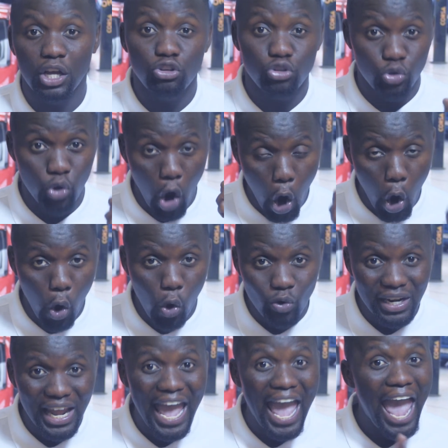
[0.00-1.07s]
to own
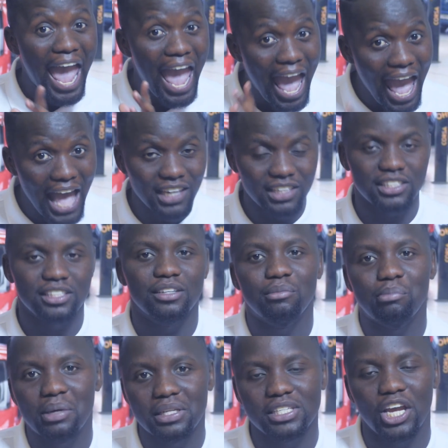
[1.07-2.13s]
and
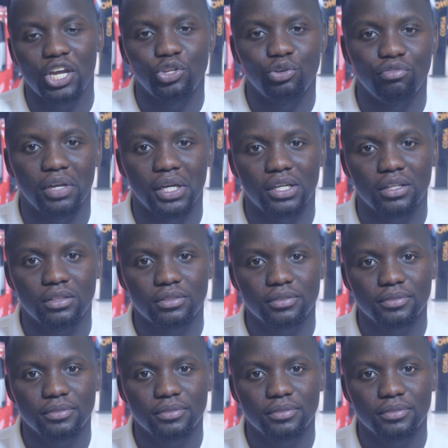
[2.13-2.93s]
maintain your vehicle.